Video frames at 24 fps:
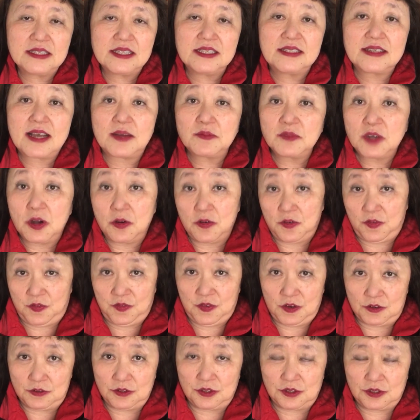design go
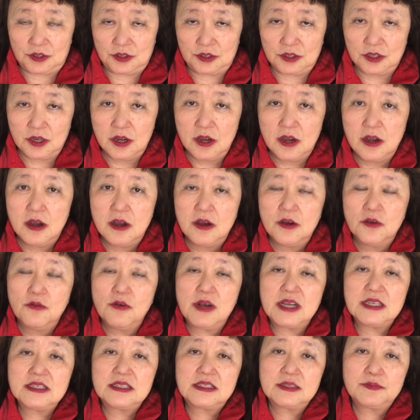first.
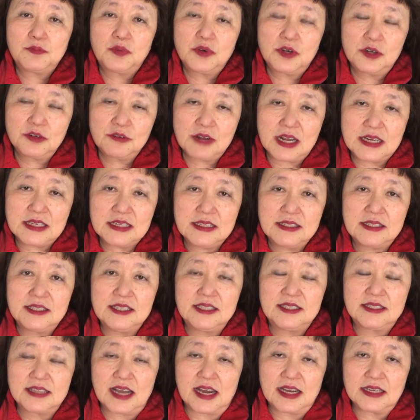Once the program is
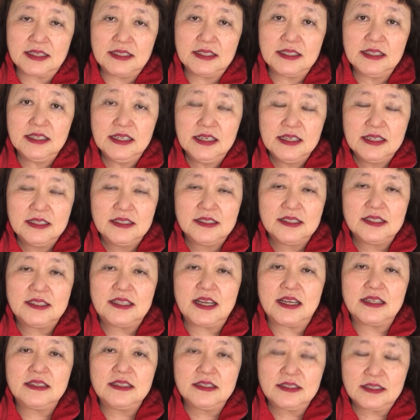designed,
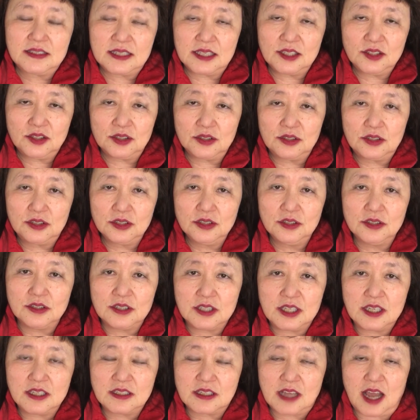then the thing to do
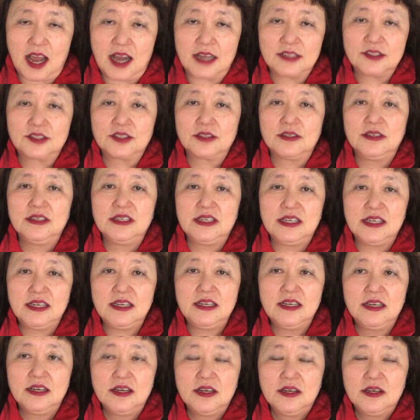is
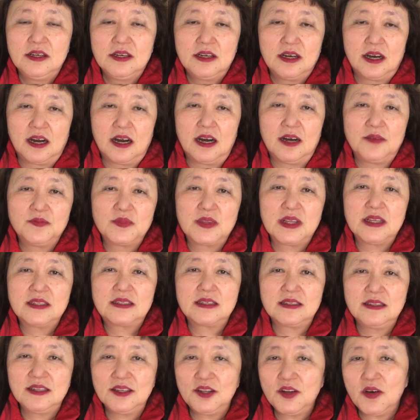actually, it's
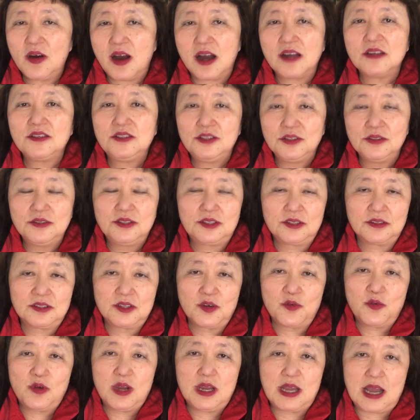a little unusual
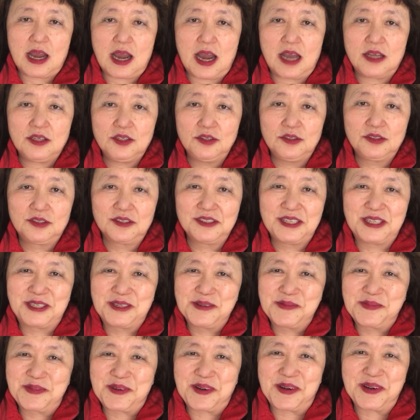the way I usually
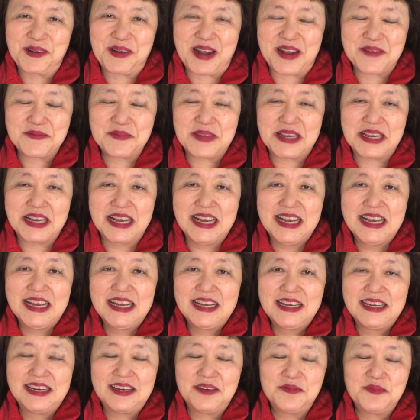do programming.
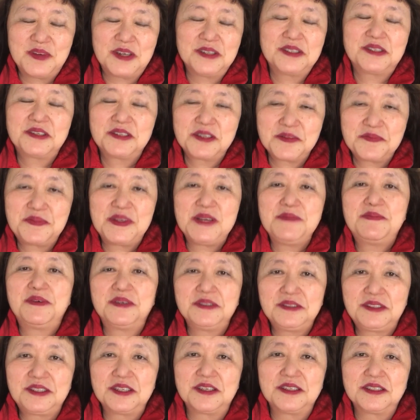And most of the
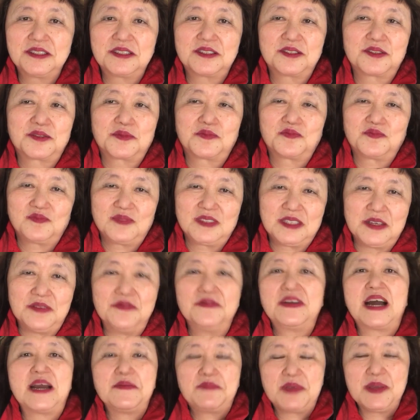people just
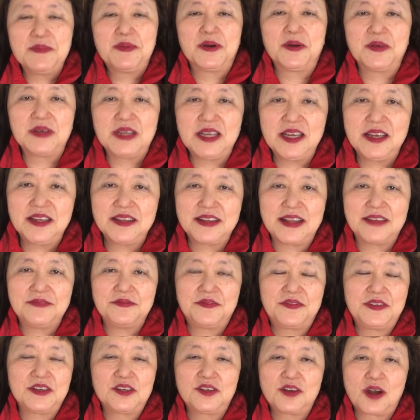invite people in
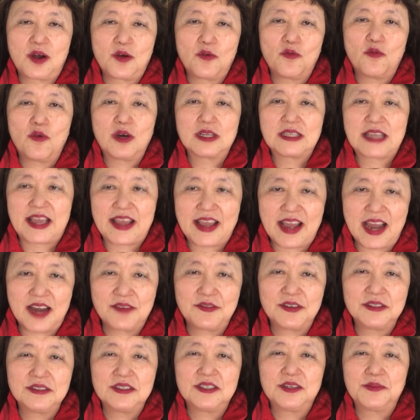and figure out what they
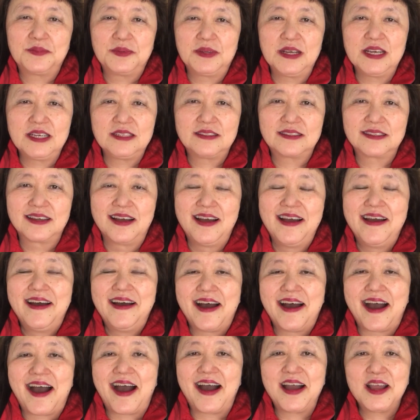have on their plates.
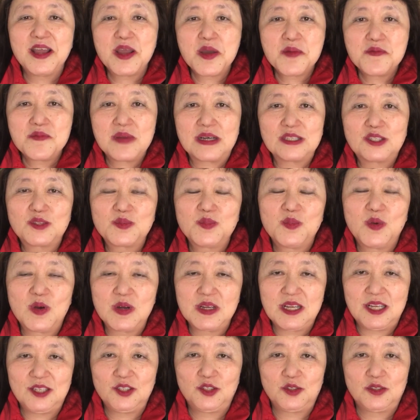I am much more
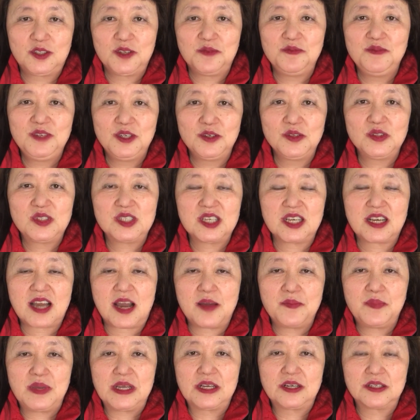into the music
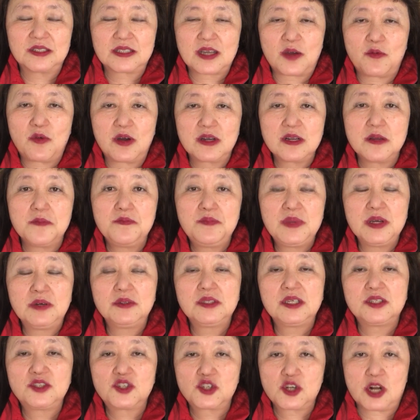because I want to
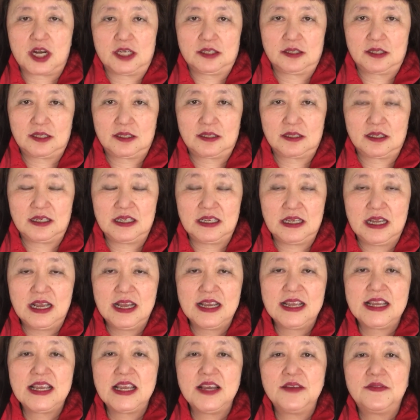build the trust.
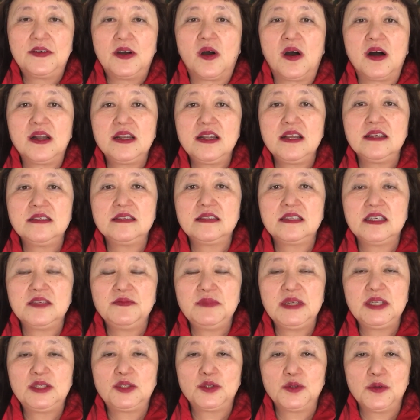If an audience
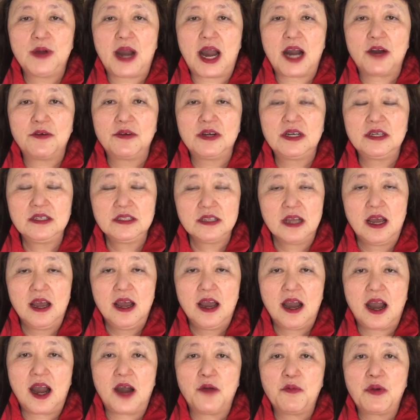give me 2 hours,
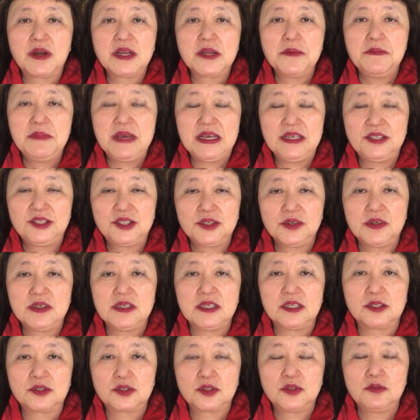I want to make sure
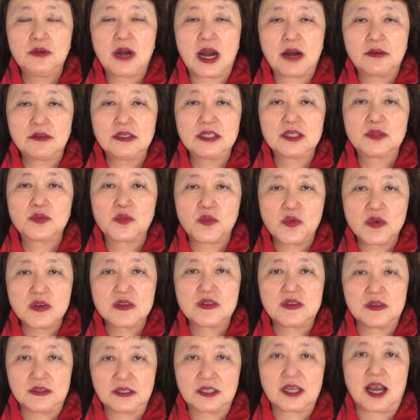it's 2 hours
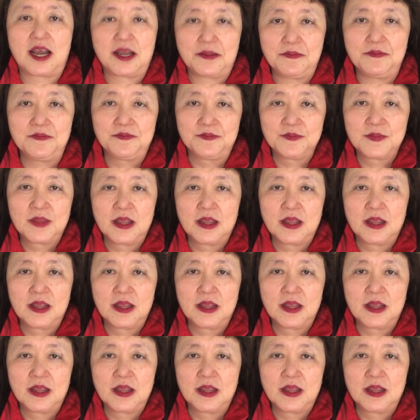worth their time.